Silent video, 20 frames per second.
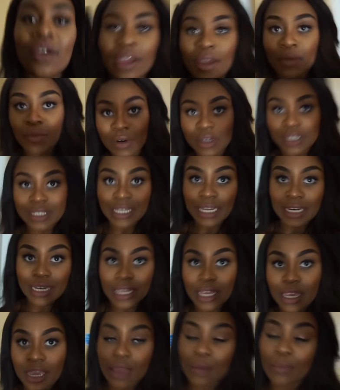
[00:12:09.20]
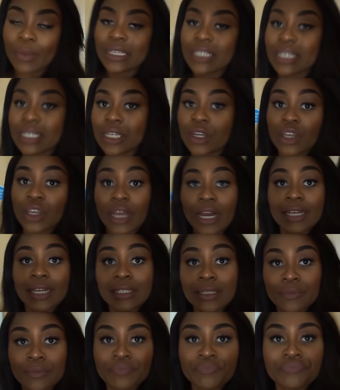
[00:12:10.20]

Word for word: I'm gonna stand here and basically tell you guys.